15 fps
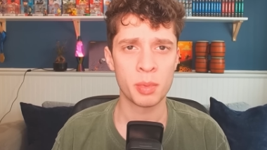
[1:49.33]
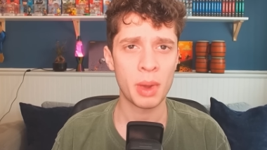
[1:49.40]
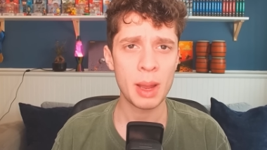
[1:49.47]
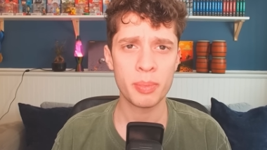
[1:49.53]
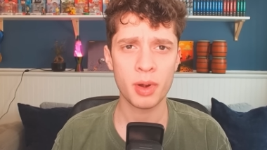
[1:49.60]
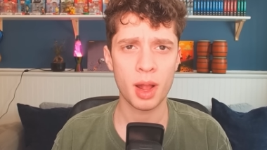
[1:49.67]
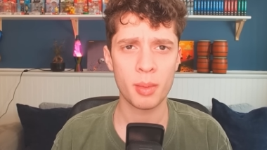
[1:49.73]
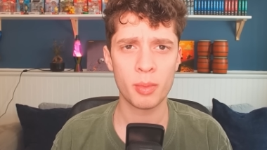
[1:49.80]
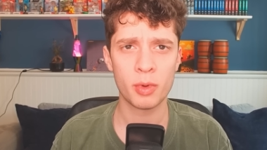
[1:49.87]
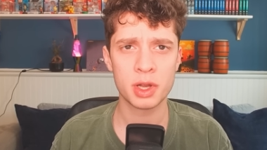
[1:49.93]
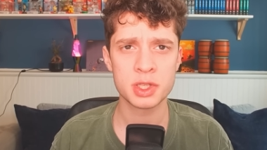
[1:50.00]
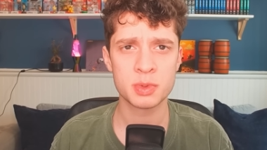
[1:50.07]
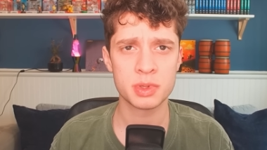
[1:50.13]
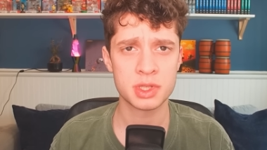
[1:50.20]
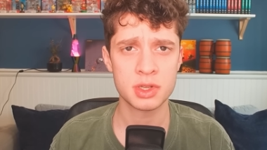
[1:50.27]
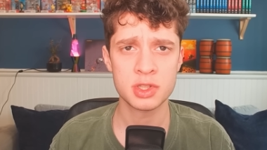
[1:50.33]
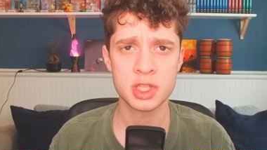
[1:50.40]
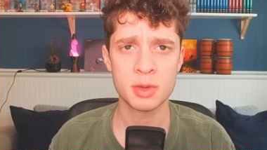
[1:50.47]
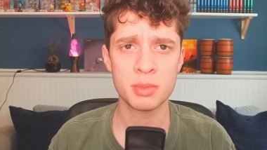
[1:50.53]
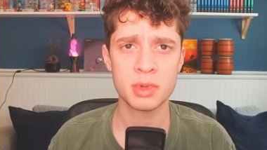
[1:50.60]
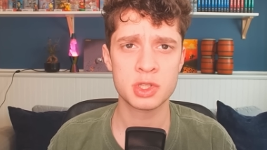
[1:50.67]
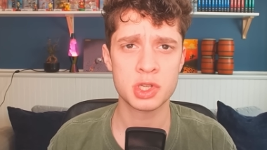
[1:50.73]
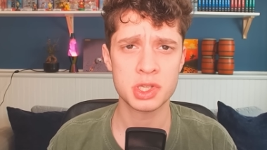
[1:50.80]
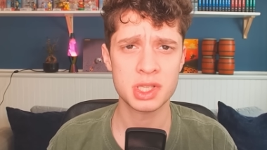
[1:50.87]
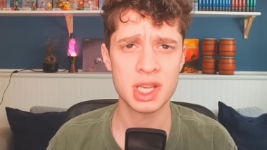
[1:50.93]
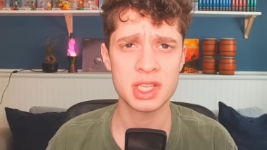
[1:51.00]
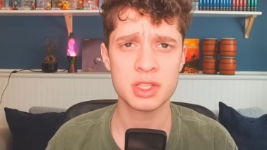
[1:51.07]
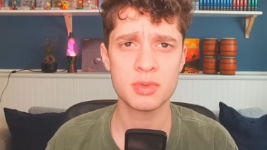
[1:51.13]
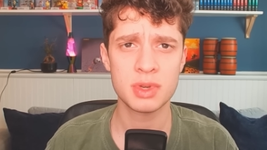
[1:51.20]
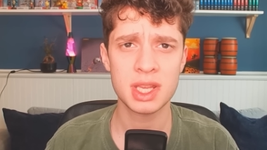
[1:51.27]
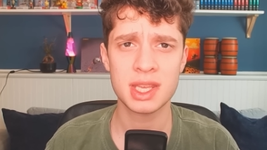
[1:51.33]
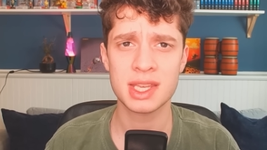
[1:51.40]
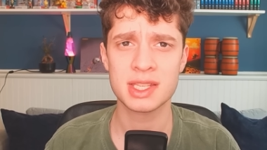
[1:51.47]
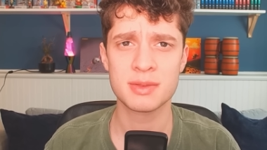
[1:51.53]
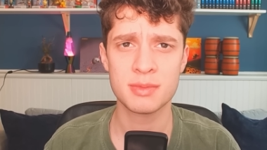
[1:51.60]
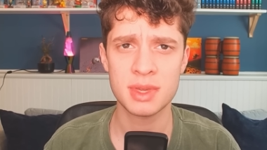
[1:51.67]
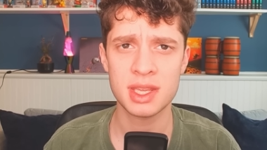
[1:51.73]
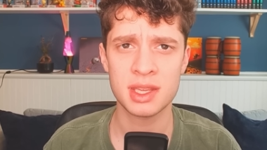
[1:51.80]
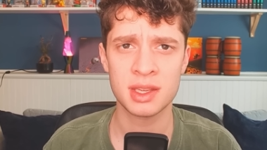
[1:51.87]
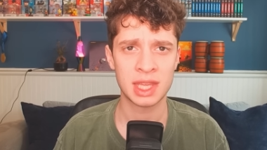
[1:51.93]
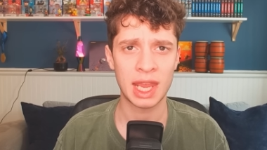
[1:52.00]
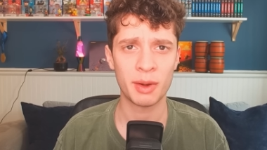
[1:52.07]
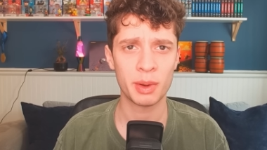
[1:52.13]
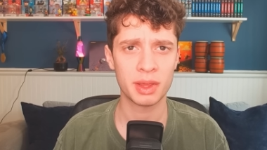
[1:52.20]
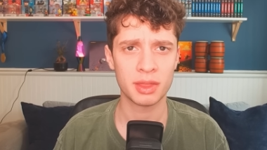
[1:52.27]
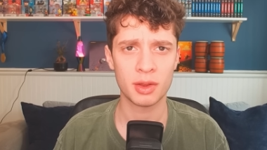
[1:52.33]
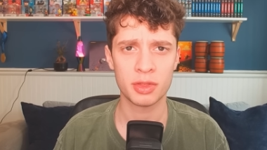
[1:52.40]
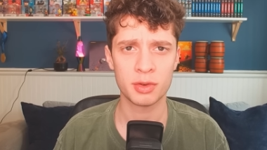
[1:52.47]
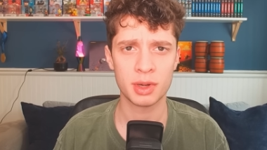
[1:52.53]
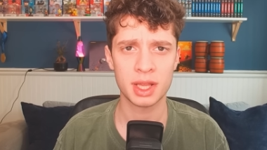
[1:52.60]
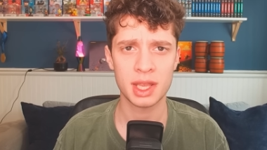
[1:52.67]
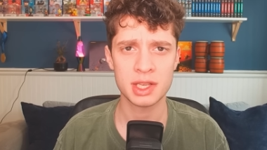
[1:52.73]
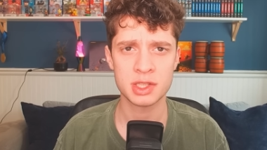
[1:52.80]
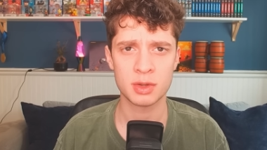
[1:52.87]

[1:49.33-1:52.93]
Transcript: my problem was, was there someone just as unique as me carrying their 3DS